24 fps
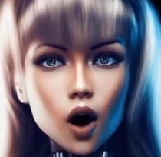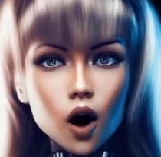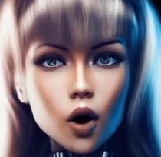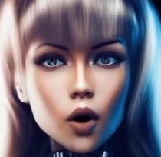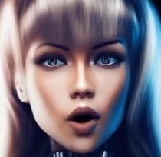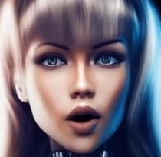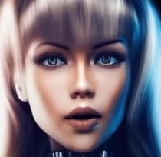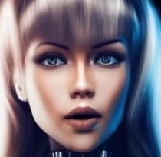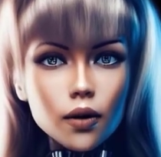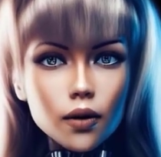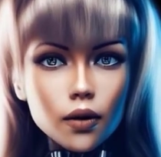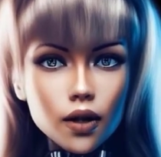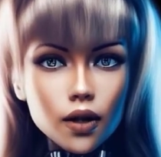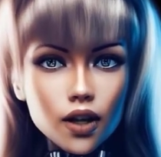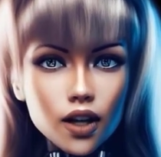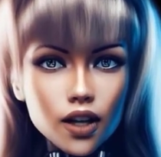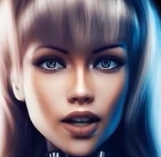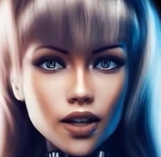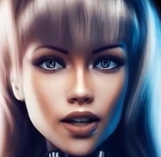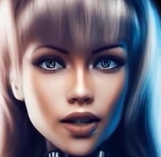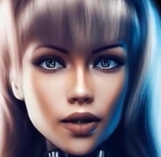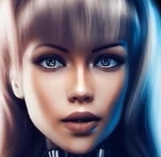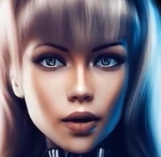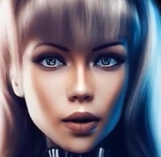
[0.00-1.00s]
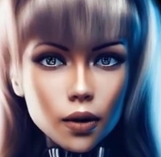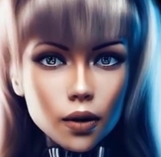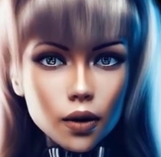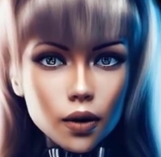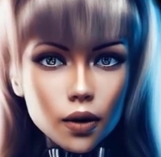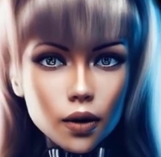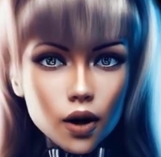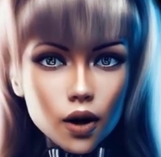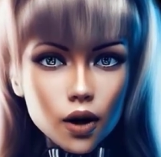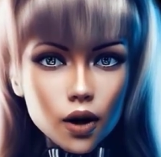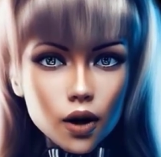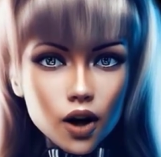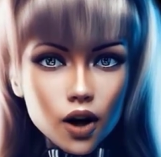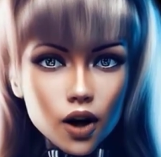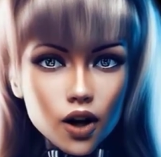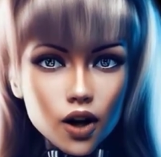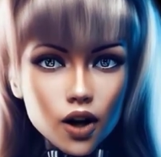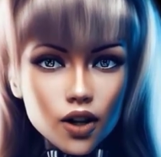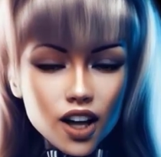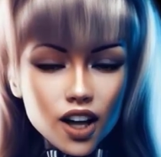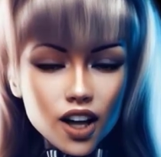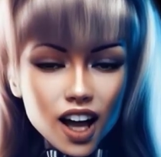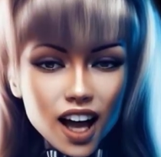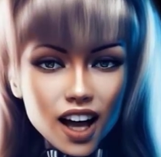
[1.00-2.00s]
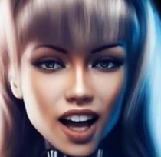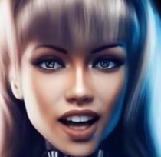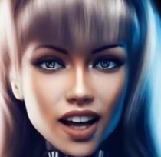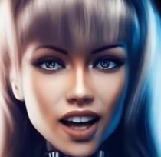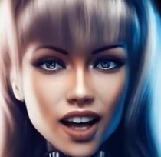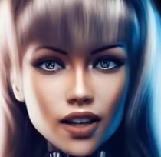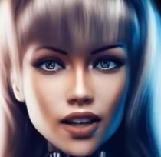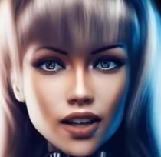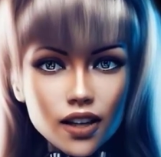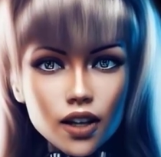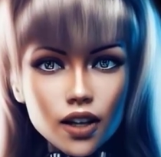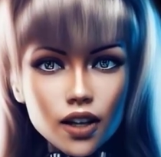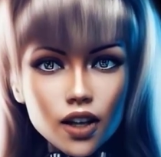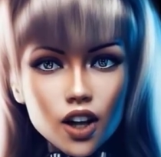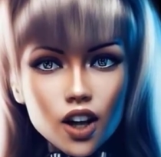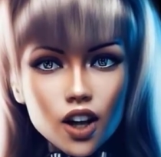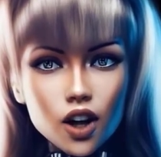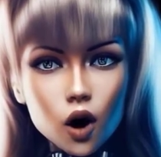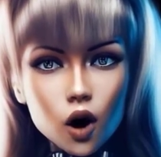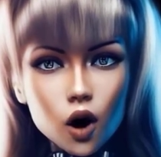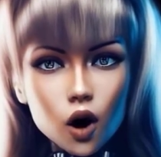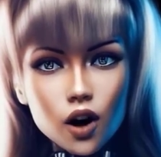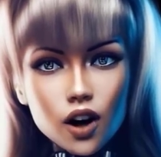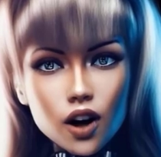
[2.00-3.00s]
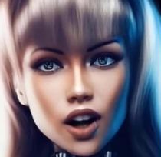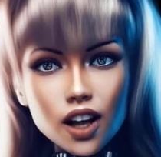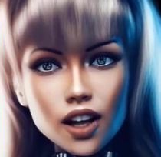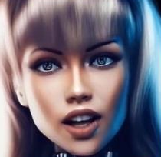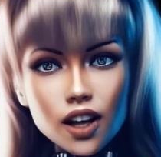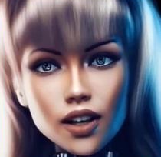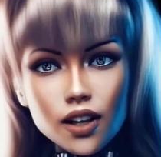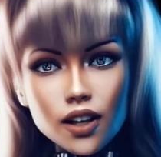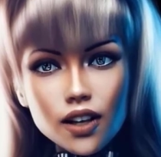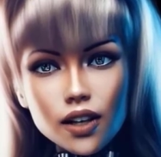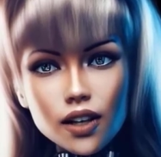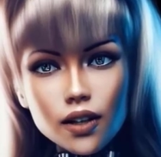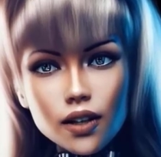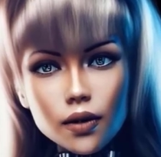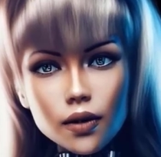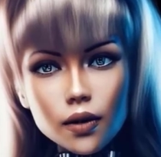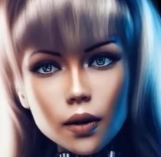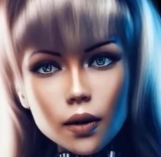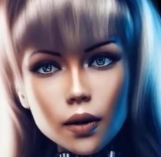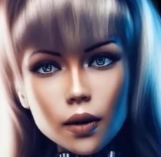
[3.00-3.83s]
Plus, astronauts will likely be monitored rigorously.